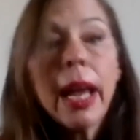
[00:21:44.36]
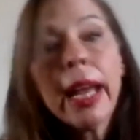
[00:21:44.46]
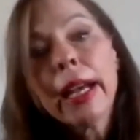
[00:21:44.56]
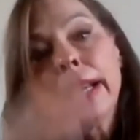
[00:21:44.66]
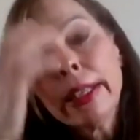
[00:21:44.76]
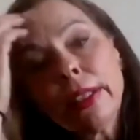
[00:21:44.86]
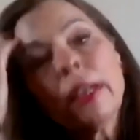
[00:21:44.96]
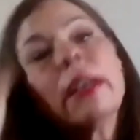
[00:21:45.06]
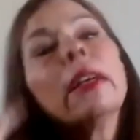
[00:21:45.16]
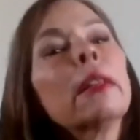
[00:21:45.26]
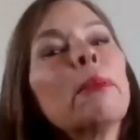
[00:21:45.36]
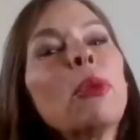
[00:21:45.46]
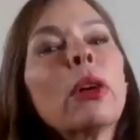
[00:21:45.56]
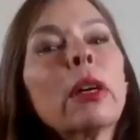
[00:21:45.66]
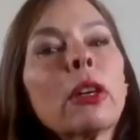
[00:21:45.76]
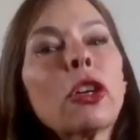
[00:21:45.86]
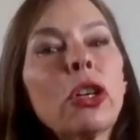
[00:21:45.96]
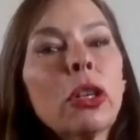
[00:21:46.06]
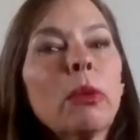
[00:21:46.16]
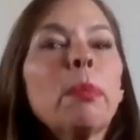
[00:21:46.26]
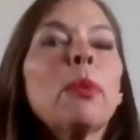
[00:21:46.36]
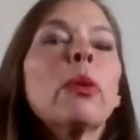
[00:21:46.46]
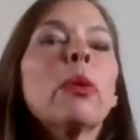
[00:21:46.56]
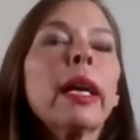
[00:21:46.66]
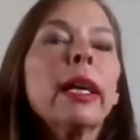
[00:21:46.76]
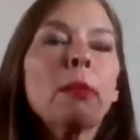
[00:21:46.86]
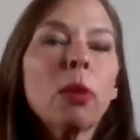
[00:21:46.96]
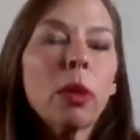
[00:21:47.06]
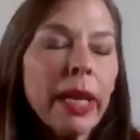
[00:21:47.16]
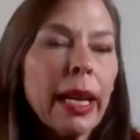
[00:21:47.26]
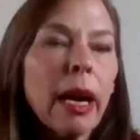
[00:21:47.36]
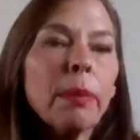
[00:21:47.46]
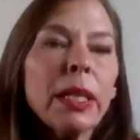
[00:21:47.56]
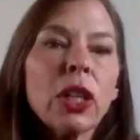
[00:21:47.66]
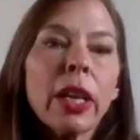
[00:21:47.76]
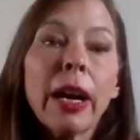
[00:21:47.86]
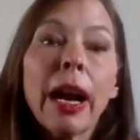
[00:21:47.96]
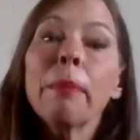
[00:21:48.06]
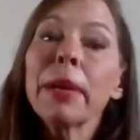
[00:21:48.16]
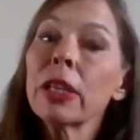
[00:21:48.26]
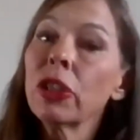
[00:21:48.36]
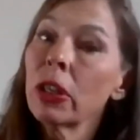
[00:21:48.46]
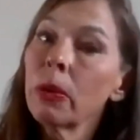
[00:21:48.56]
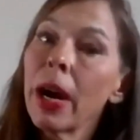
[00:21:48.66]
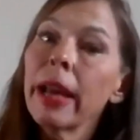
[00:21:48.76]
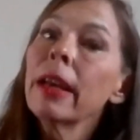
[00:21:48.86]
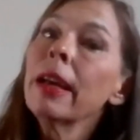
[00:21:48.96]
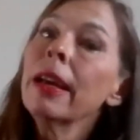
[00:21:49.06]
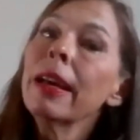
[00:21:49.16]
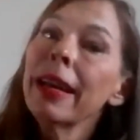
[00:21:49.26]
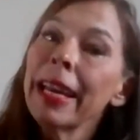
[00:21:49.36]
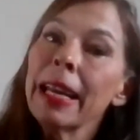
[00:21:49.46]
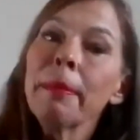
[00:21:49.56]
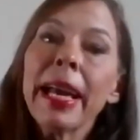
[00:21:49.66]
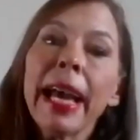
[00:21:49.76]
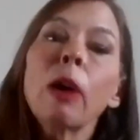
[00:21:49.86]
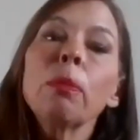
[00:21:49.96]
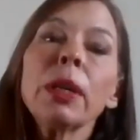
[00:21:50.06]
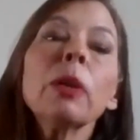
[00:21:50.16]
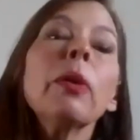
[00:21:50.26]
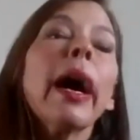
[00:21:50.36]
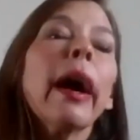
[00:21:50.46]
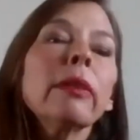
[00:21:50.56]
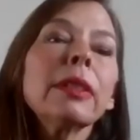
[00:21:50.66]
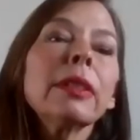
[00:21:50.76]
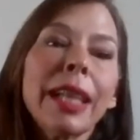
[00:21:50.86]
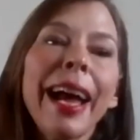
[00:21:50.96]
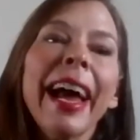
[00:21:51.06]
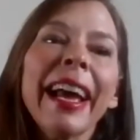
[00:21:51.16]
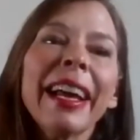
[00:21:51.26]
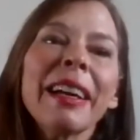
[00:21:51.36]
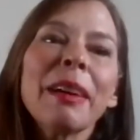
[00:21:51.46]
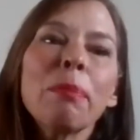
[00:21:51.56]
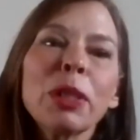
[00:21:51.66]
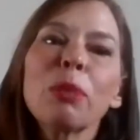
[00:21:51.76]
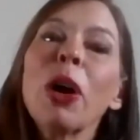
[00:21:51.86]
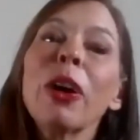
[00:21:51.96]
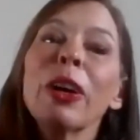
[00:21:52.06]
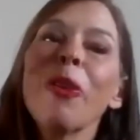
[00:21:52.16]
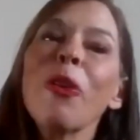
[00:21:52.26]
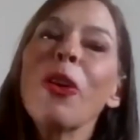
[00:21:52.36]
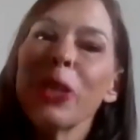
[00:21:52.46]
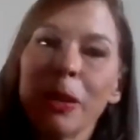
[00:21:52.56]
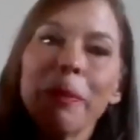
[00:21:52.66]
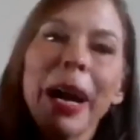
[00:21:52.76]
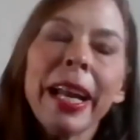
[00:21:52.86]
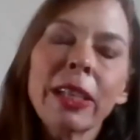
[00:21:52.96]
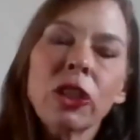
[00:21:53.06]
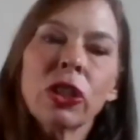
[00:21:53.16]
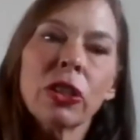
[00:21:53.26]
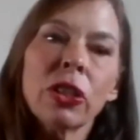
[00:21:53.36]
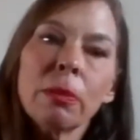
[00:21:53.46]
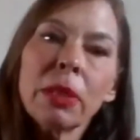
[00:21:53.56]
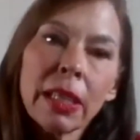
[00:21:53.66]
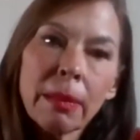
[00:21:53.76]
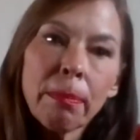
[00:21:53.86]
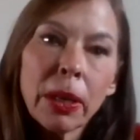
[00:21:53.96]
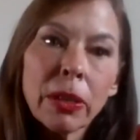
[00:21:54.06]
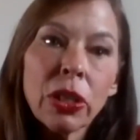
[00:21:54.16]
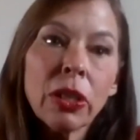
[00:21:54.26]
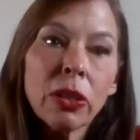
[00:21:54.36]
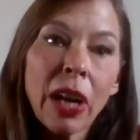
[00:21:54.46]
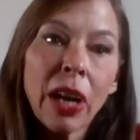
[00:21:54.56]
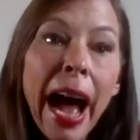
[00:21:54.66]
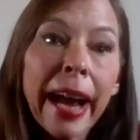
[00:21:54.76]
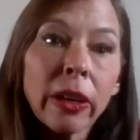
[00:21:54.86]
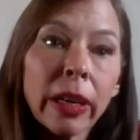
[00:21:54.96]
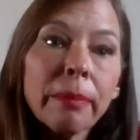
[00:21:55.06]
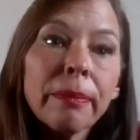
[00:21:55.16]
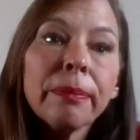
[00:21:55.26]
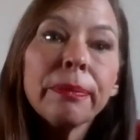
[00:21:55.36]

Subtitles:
and the more good reporting and the more we can help each other out, because you know what? He may help you out today, but tomorrow you might introduce him to the person who's going to hire him.